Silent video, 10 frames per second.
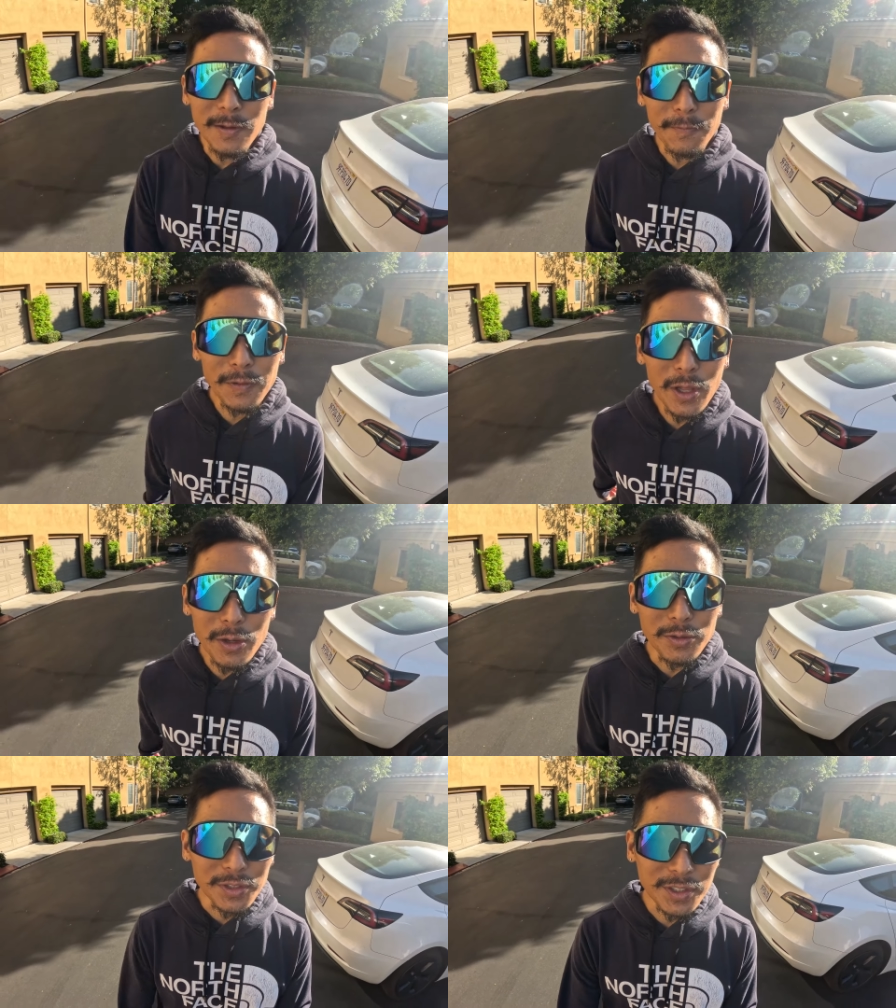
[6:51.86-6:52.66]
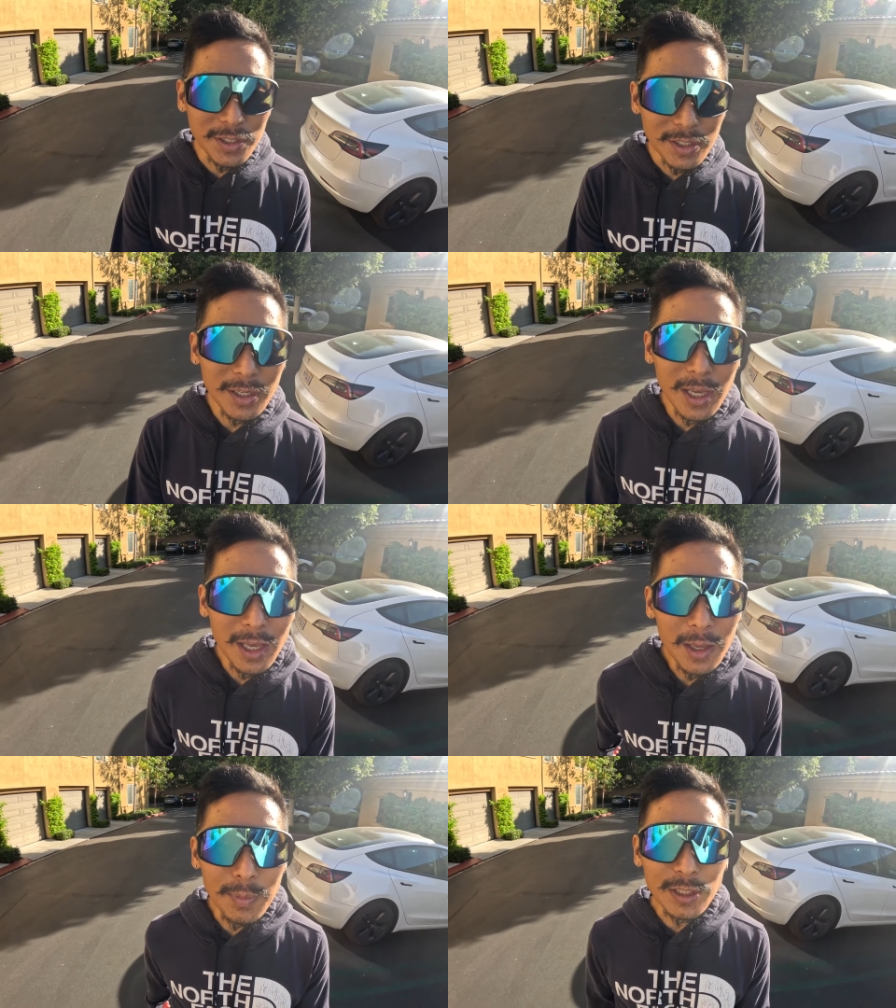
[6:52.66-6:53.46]
The floats
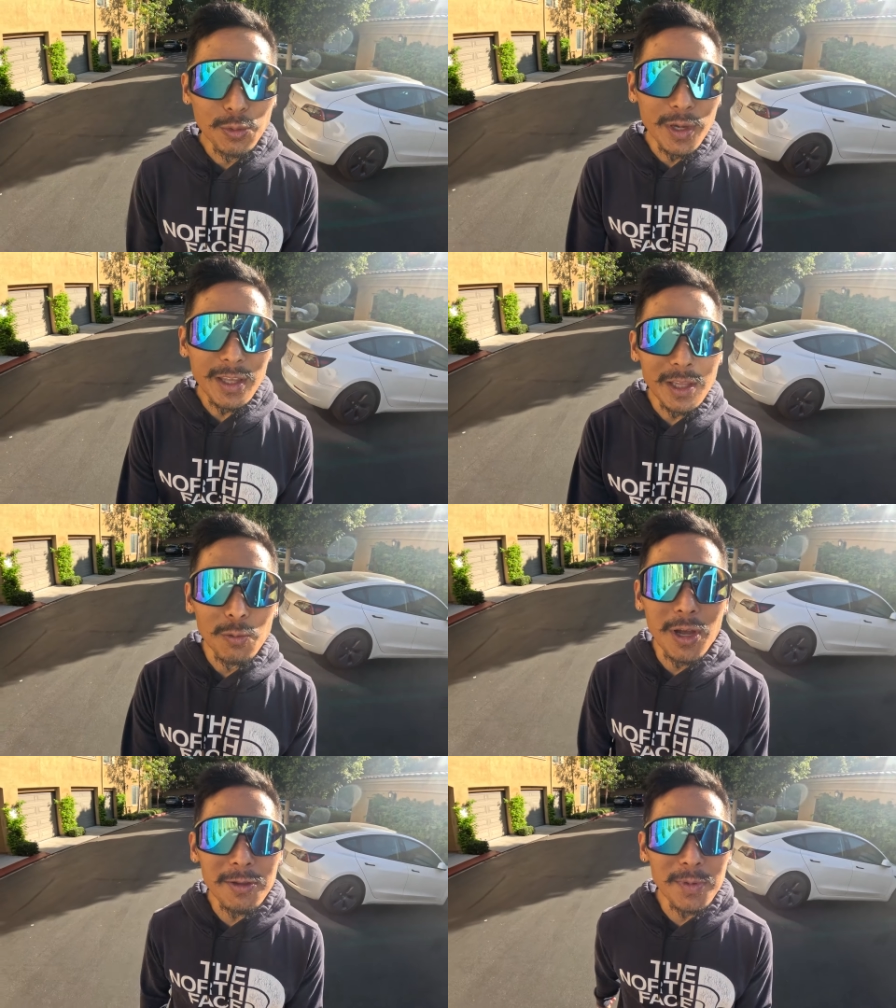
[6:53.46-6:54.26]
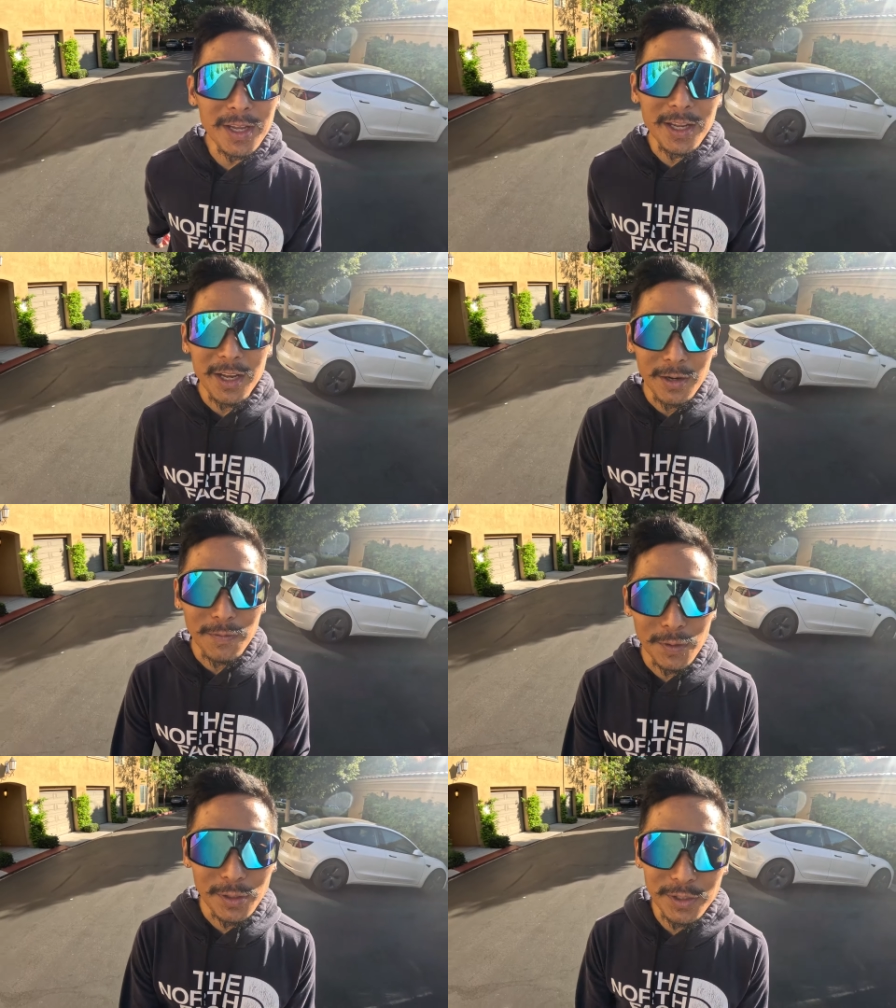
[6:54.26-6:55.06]
between the one minute
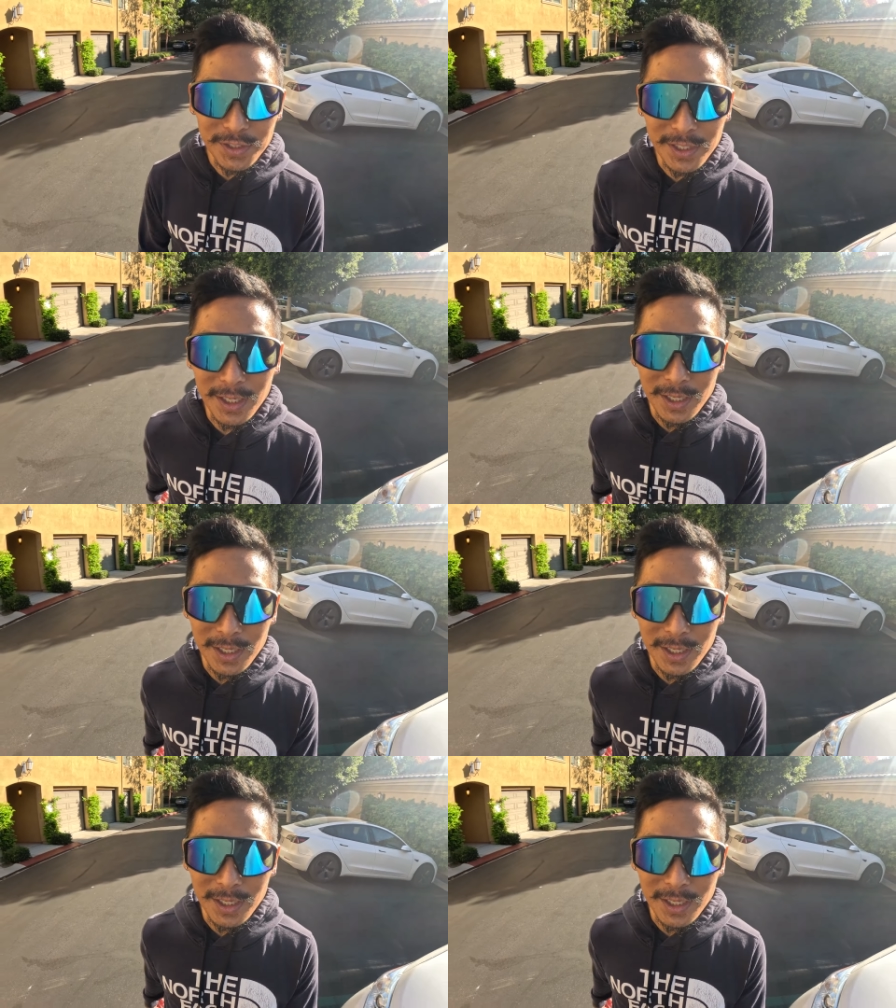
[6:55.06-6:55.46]
intervals